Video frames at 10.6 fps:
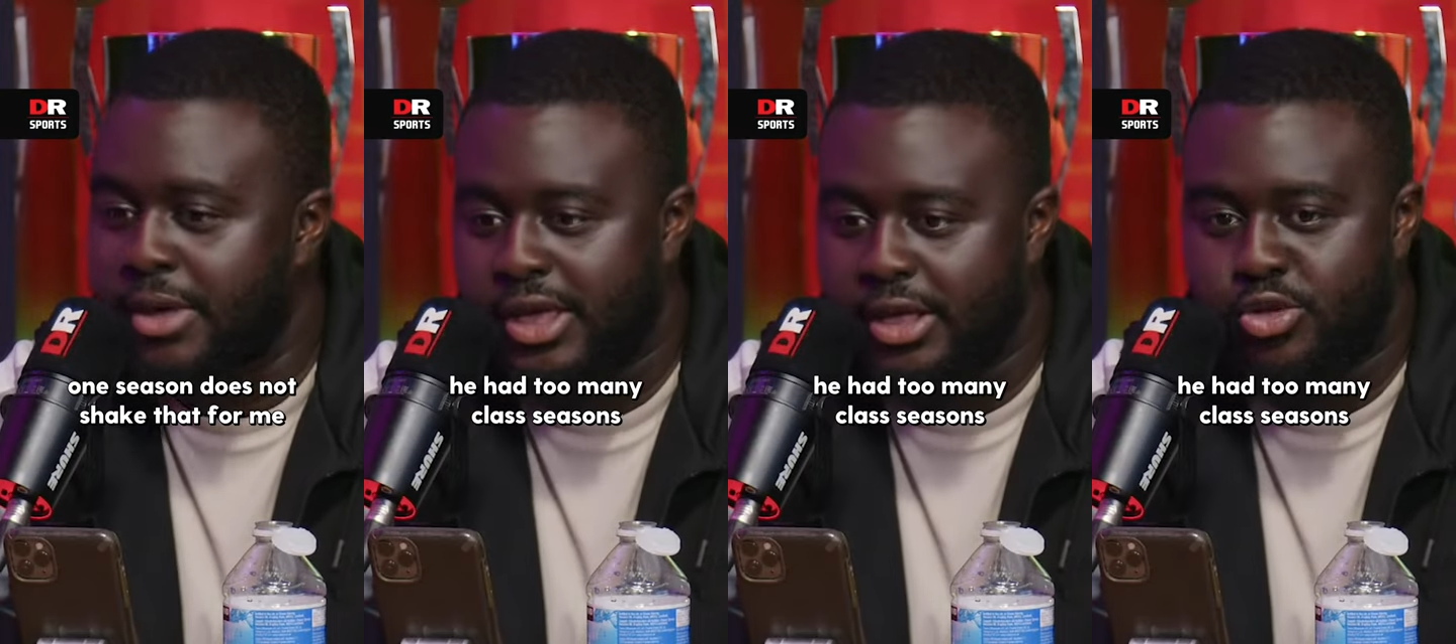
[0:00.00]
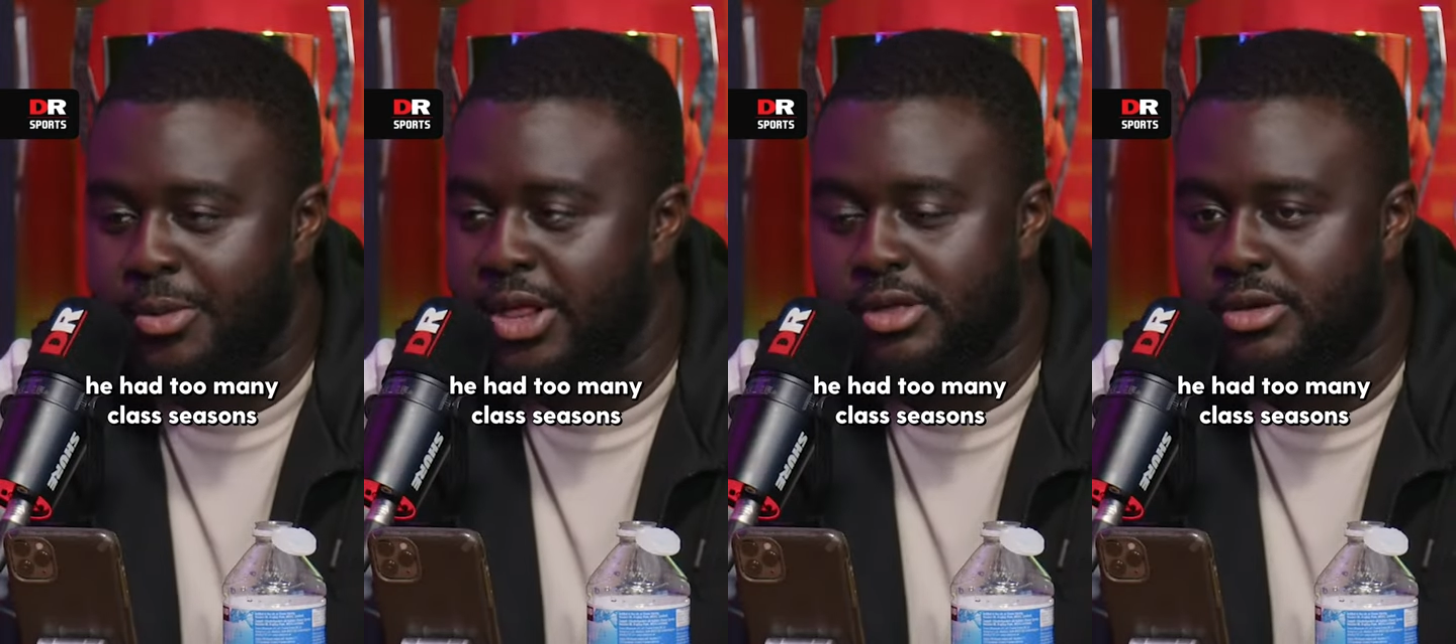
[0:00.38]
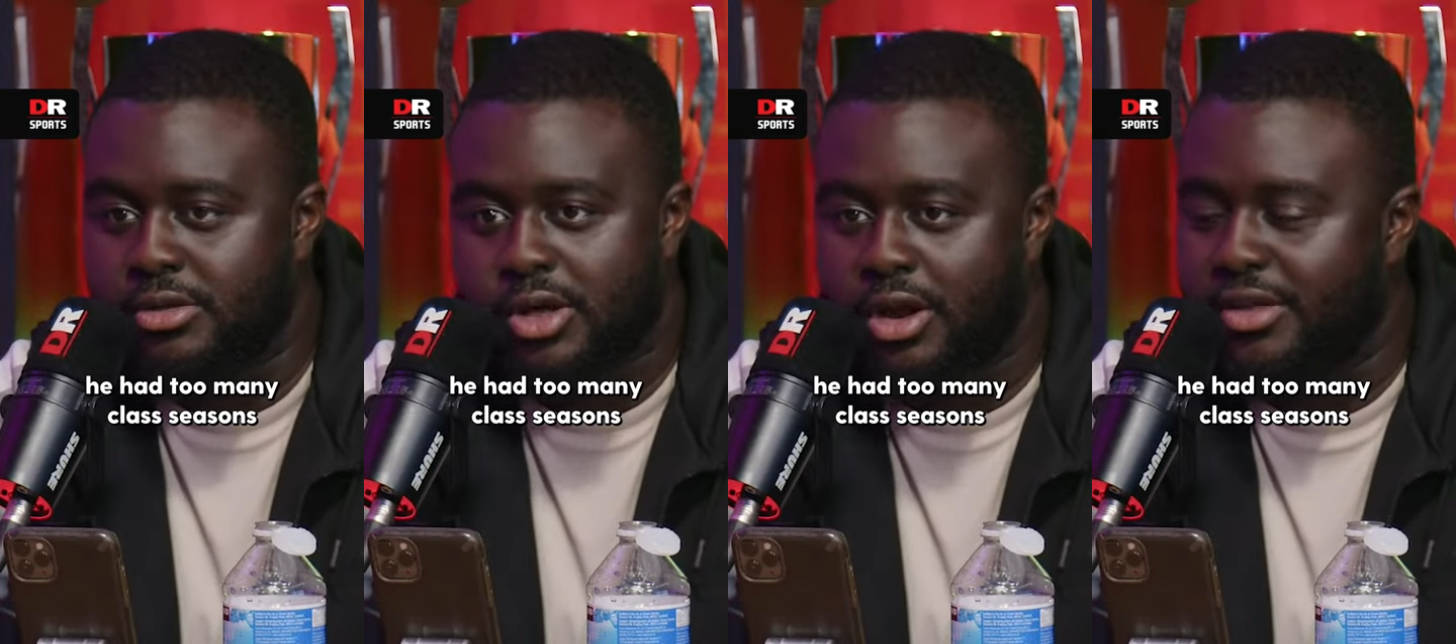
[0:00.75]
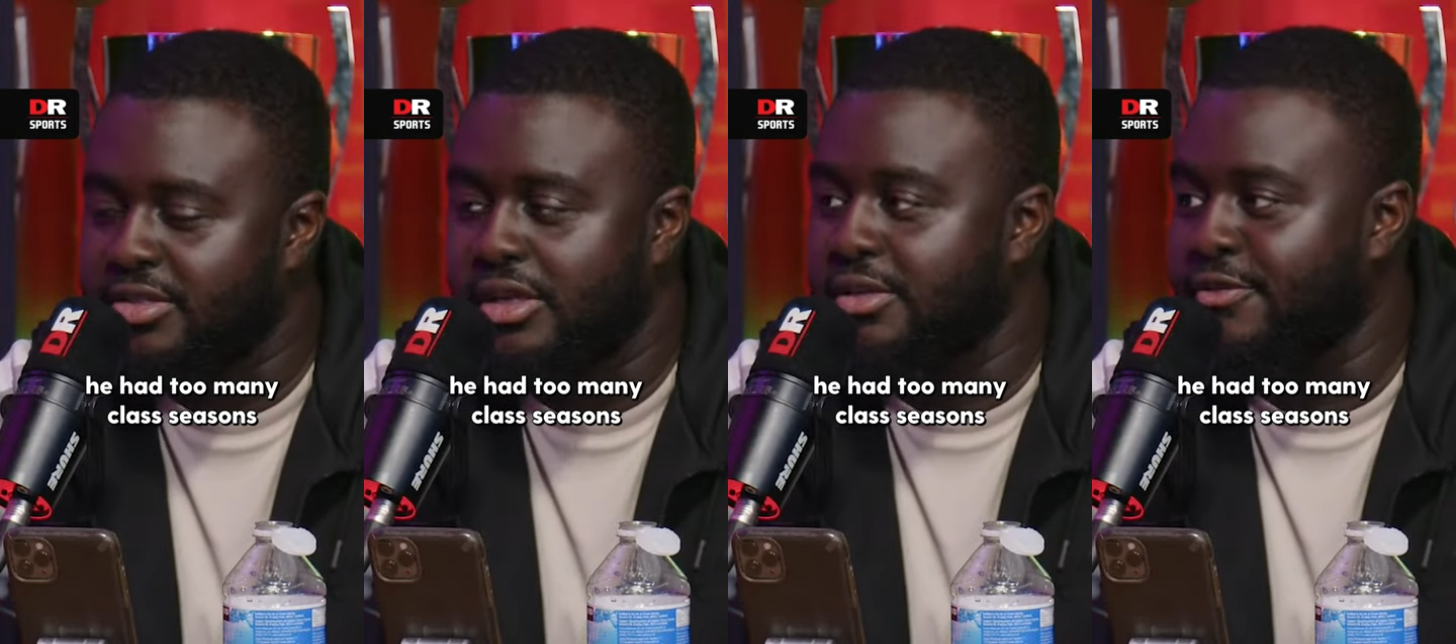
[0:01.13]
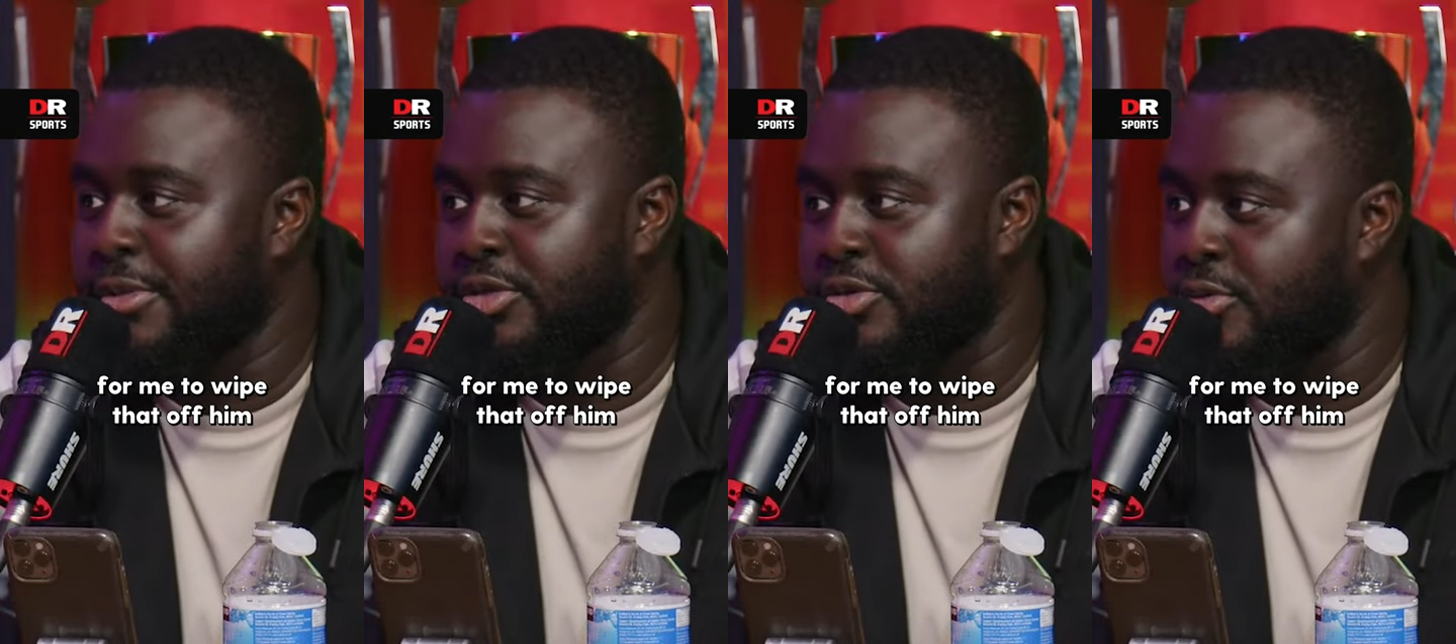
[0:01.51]
He had yep. too many class seasons for
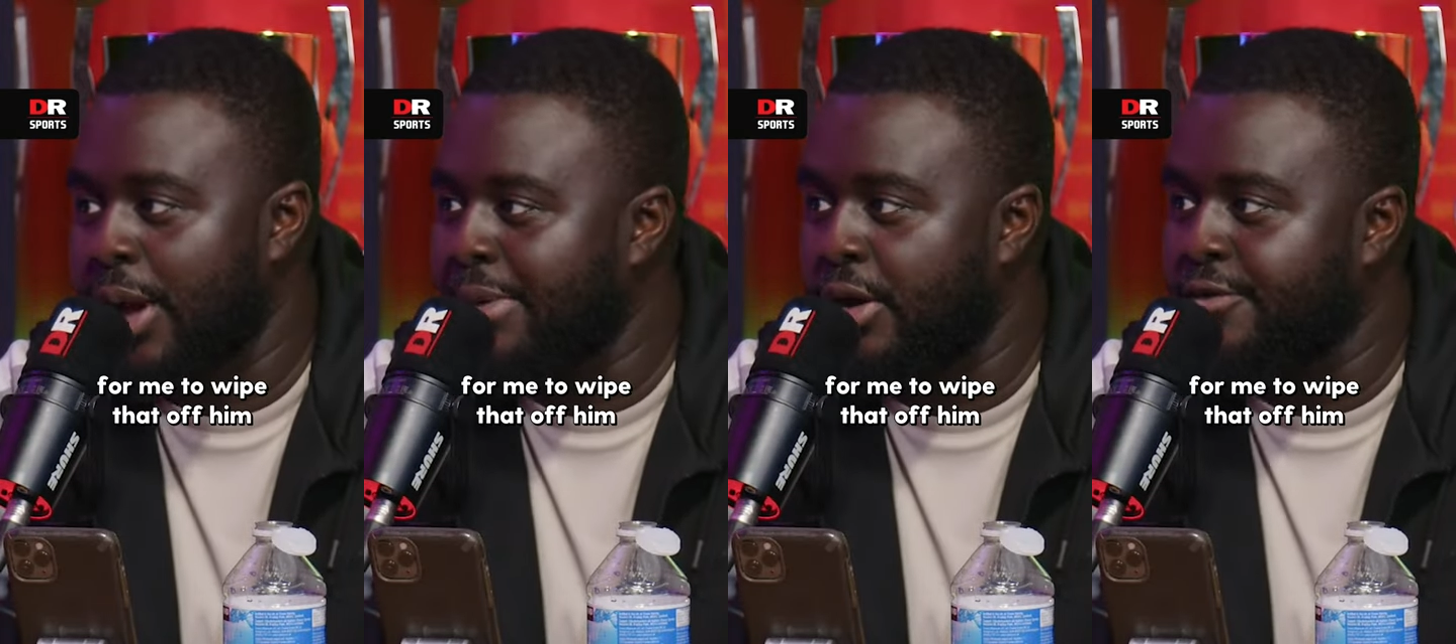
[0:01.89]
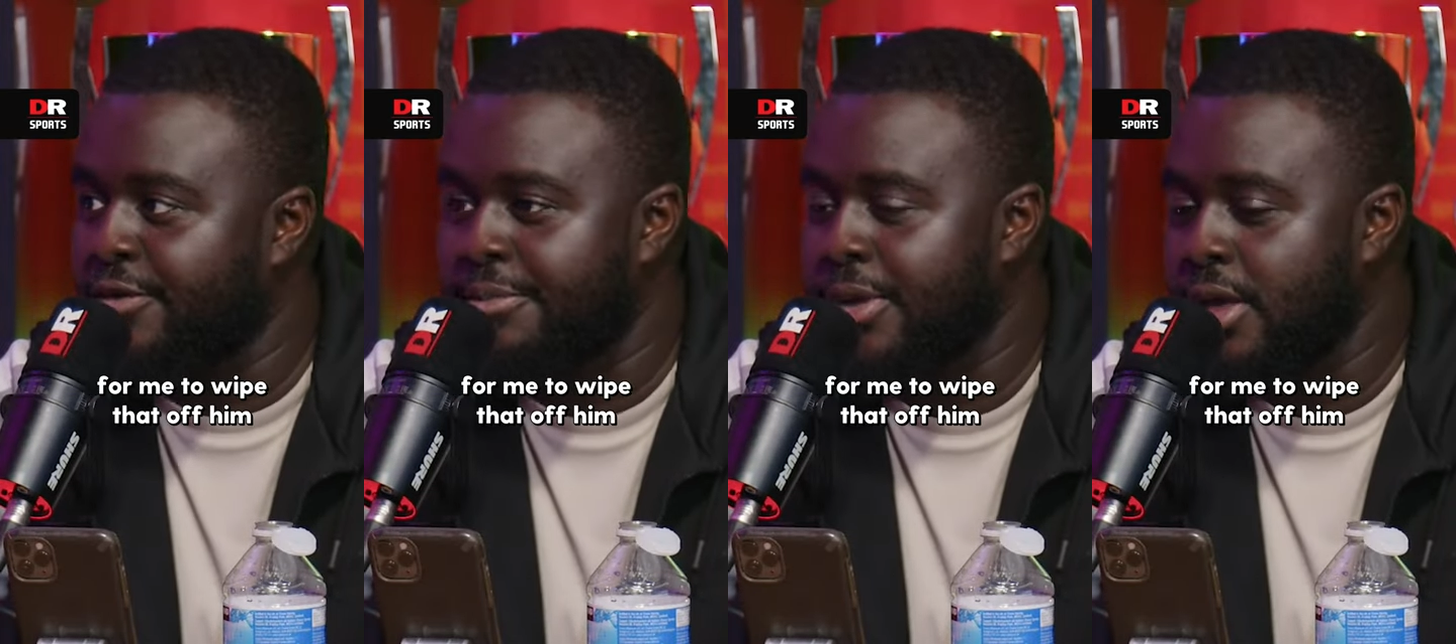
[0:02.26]
me to wipe that off him.